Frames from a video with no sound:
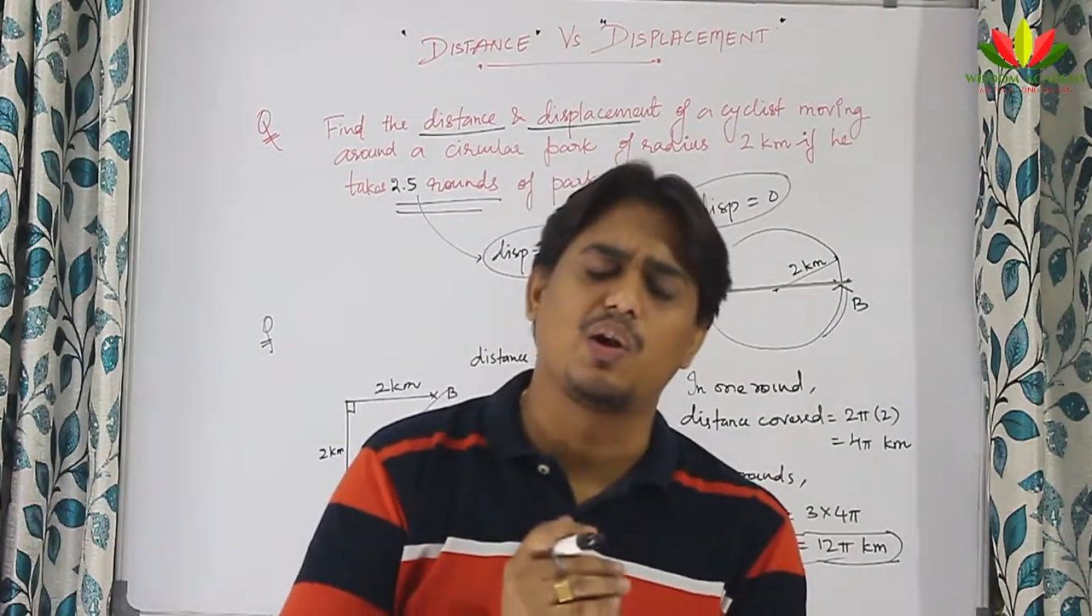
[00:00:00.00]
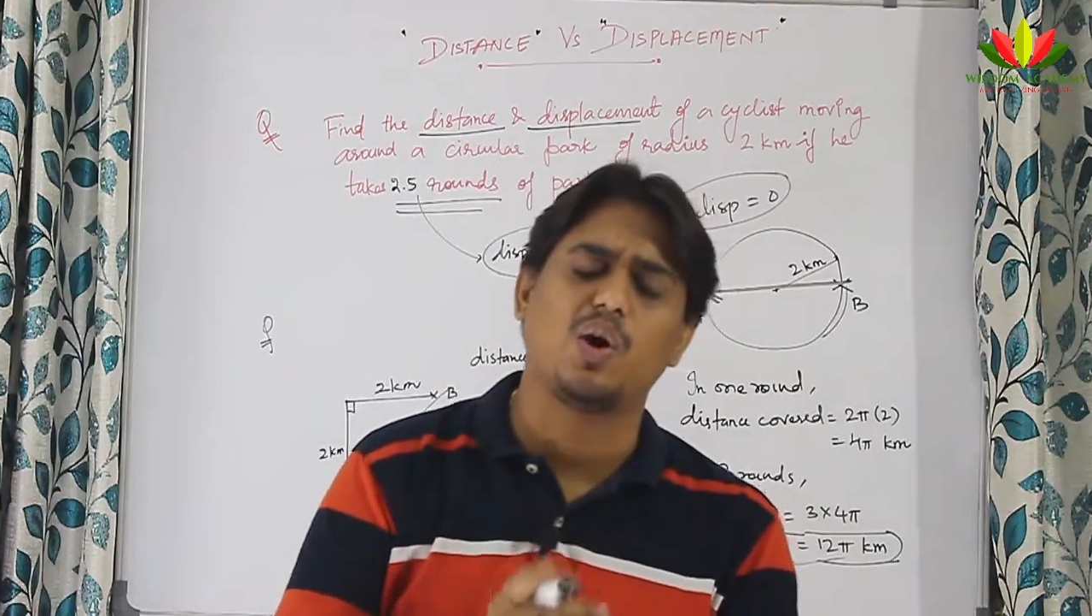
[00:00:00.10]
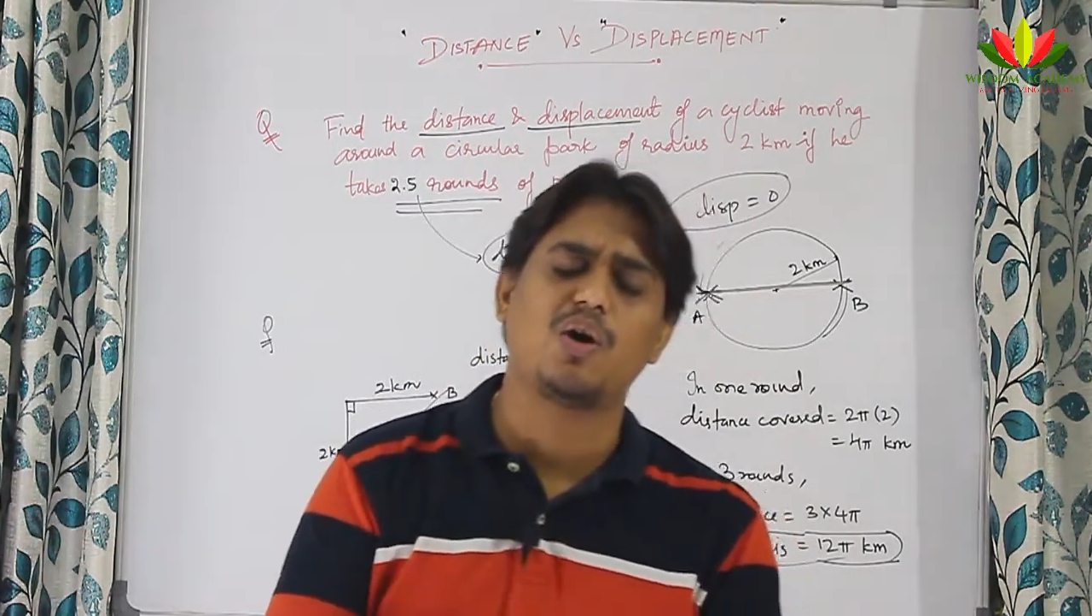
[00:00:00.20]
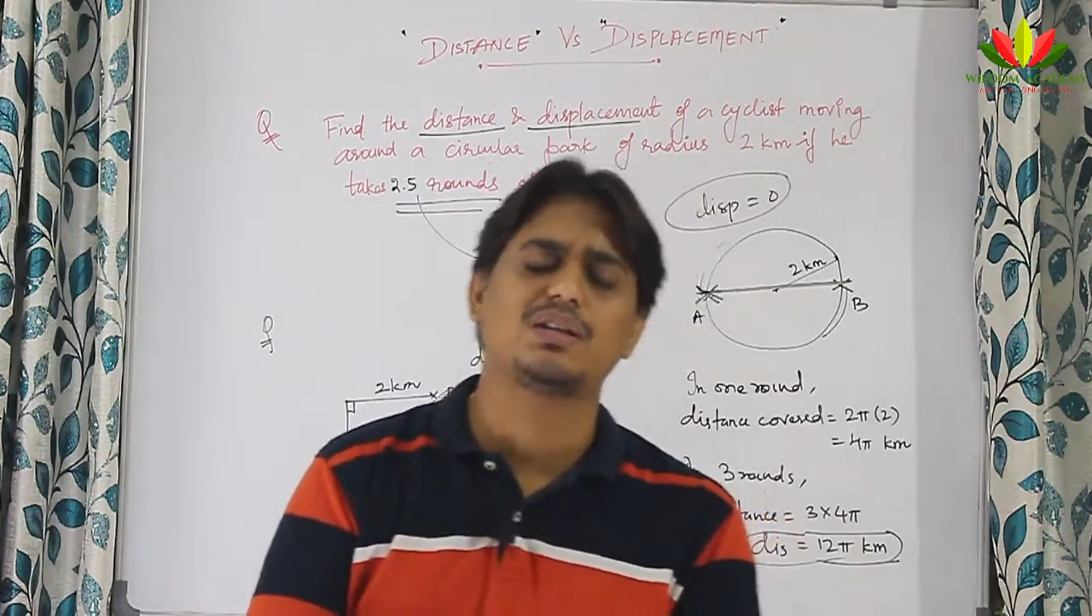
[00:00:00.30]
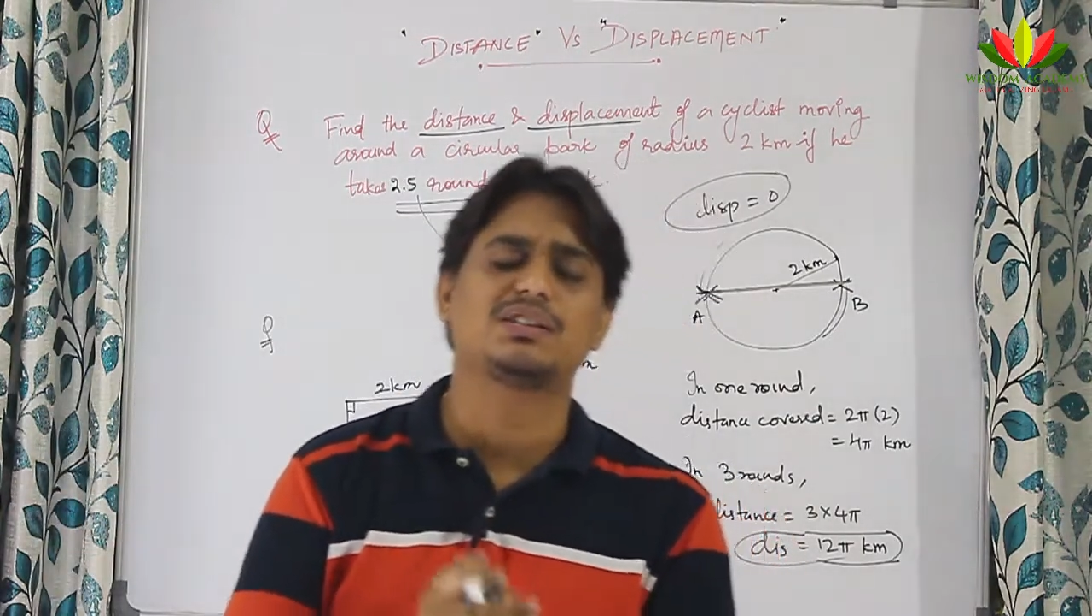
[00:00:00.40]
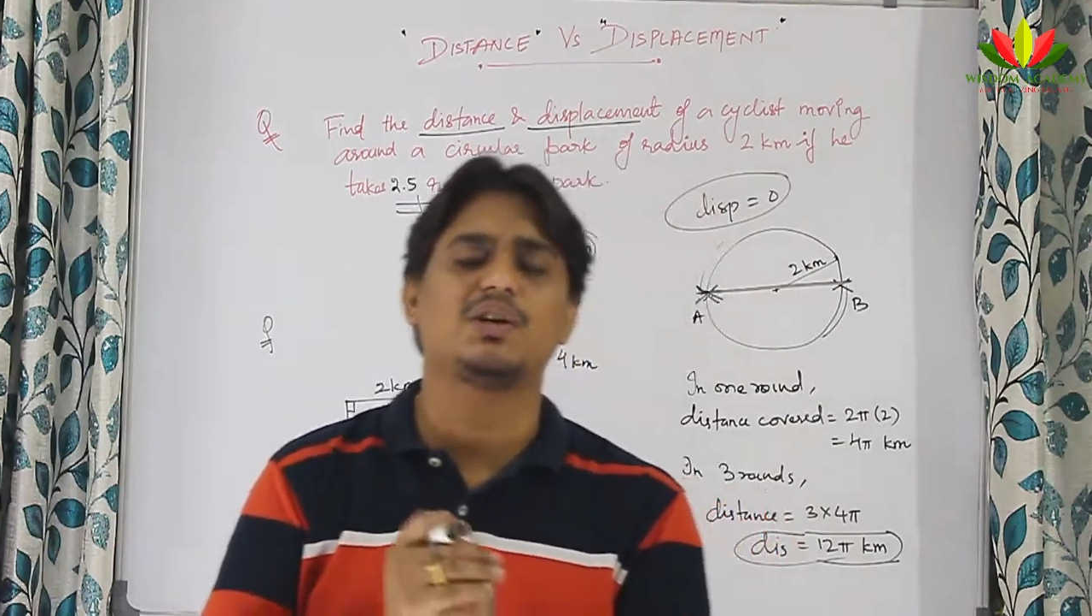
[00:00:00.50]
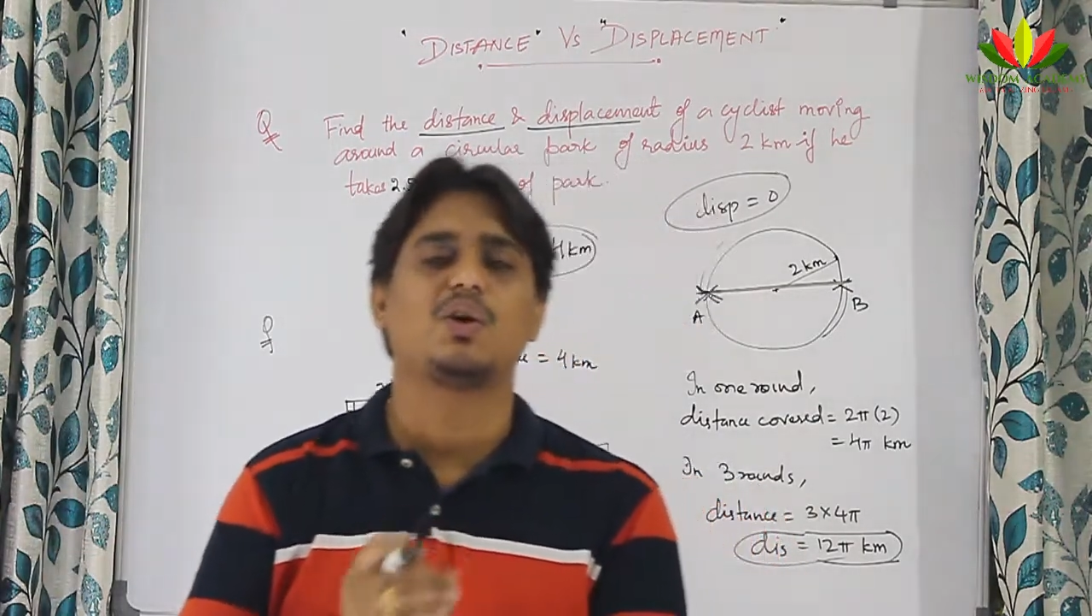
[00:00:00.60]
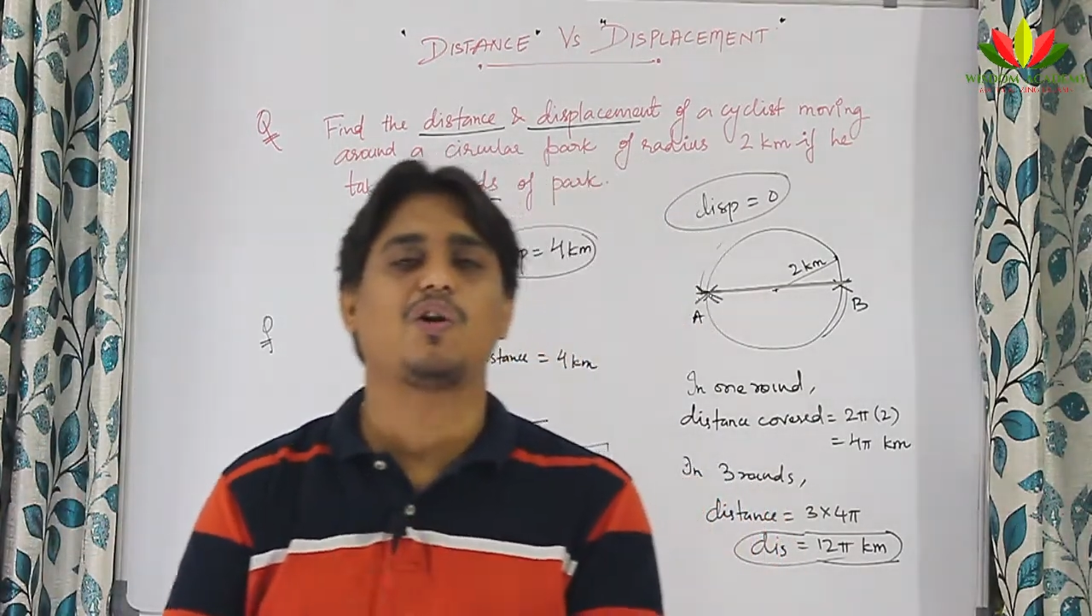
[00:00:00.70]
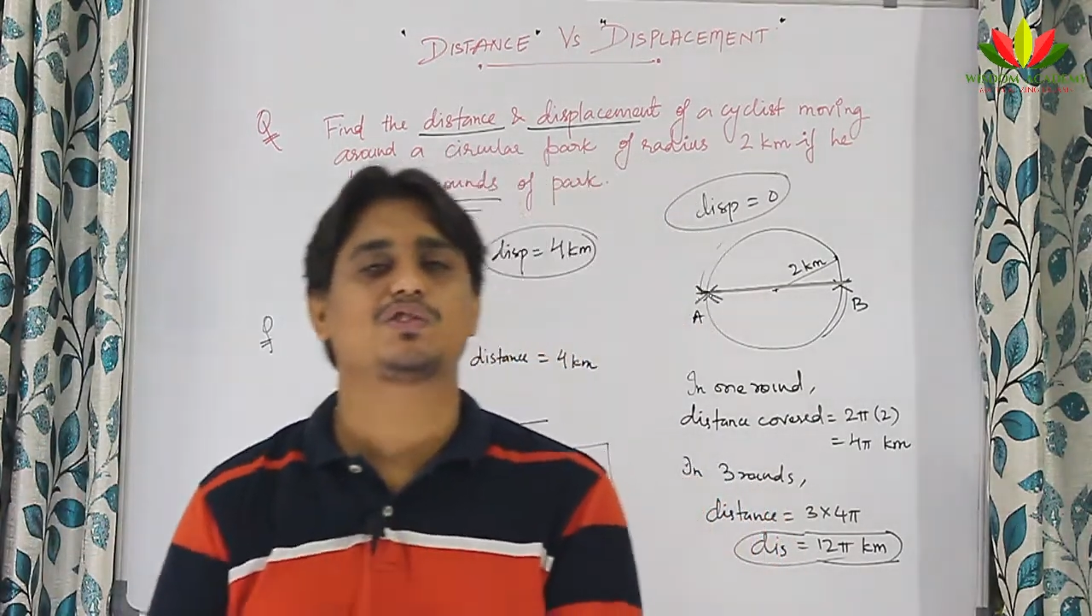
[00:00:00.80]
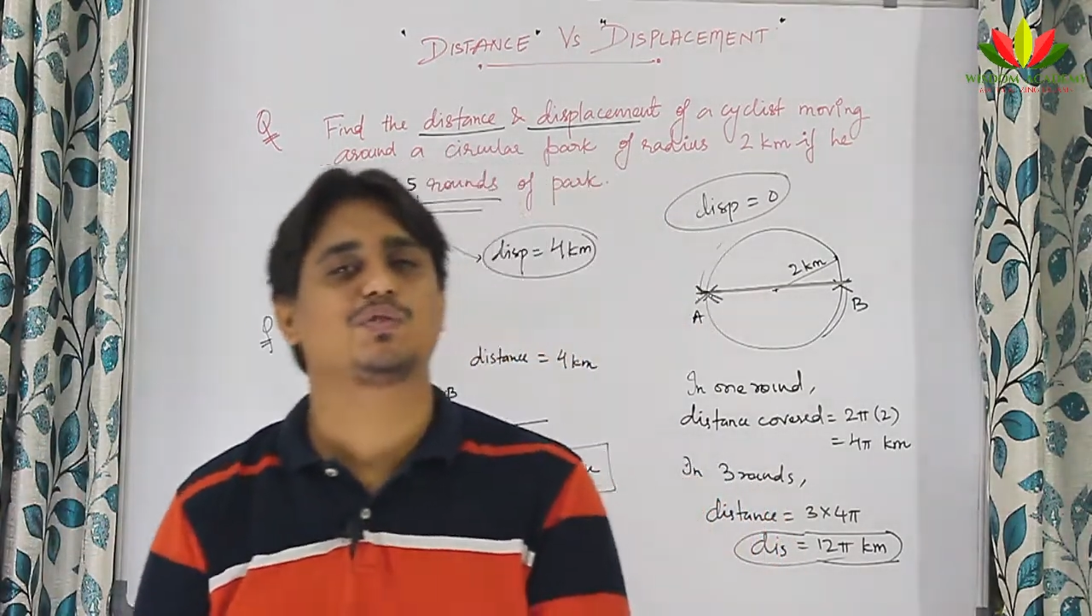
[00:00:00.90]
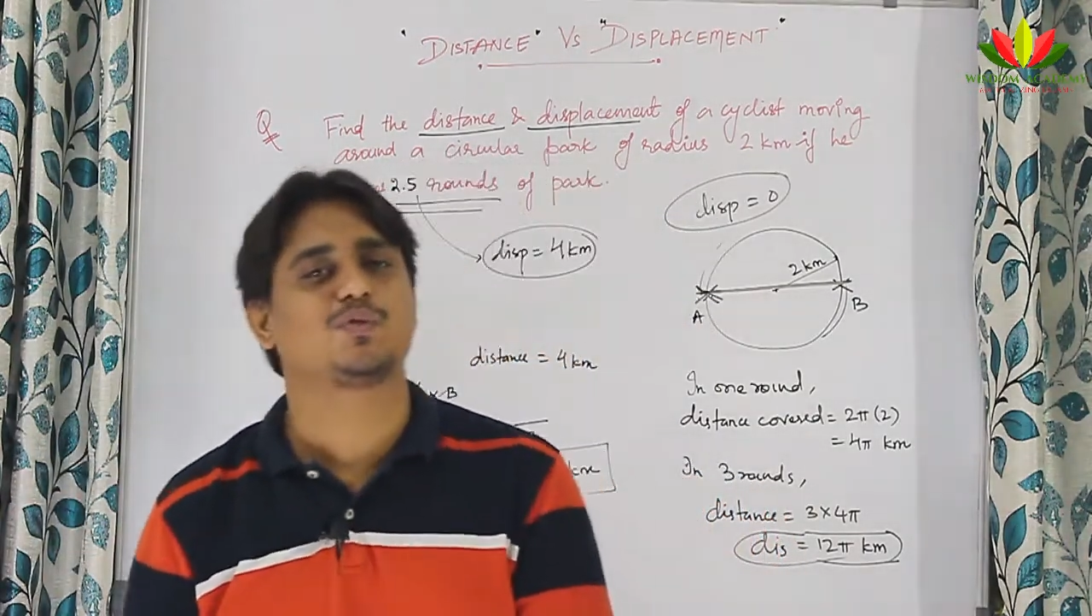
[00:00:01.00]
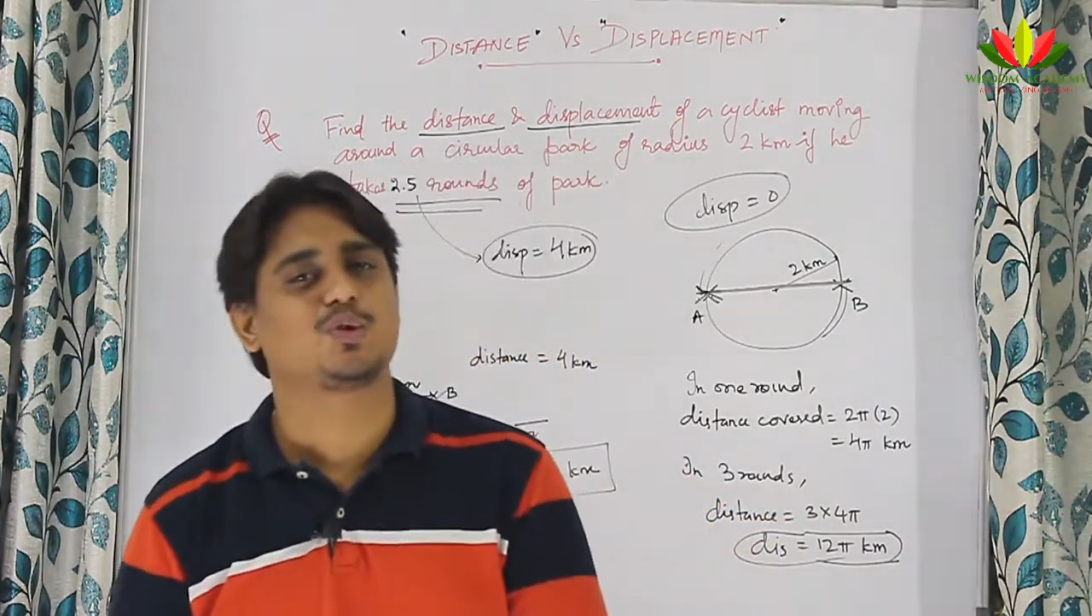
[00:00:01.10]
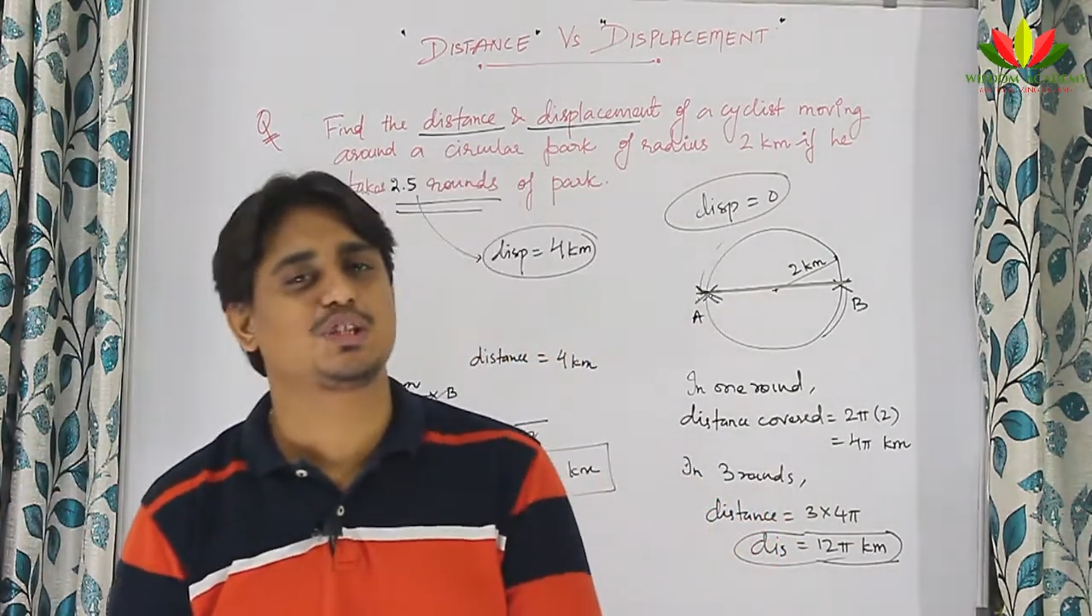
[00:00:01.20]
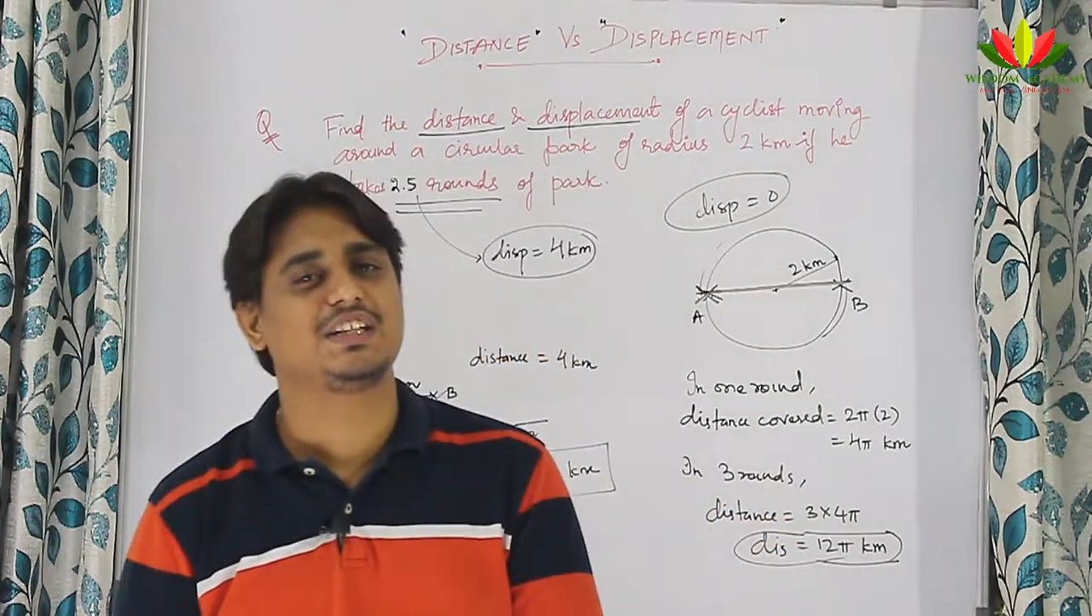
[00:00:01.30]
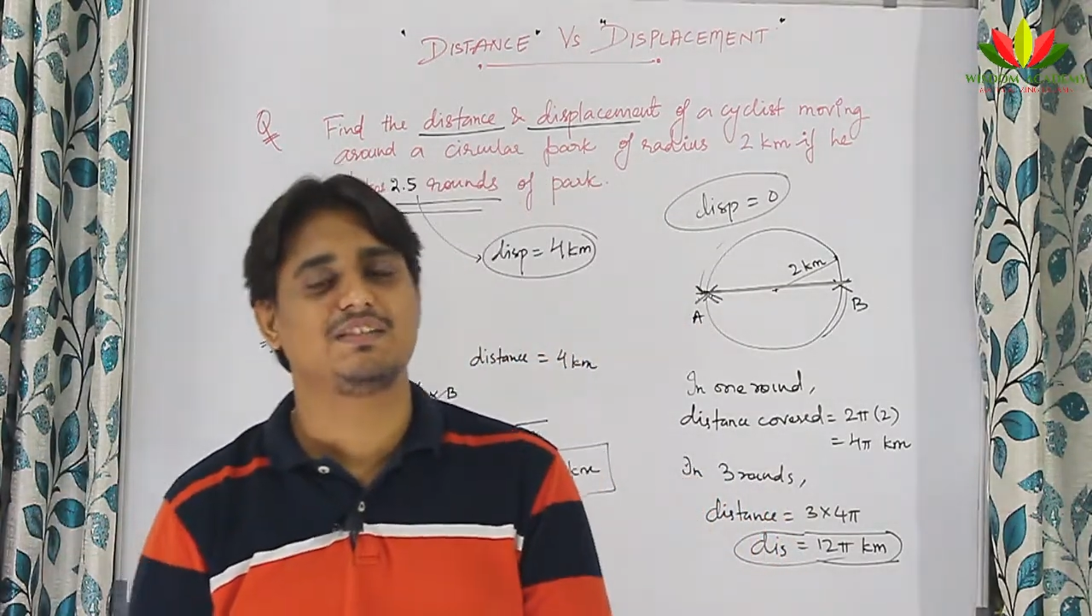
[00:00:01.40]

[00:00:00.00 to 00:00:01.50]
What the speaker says: lots and lots of questions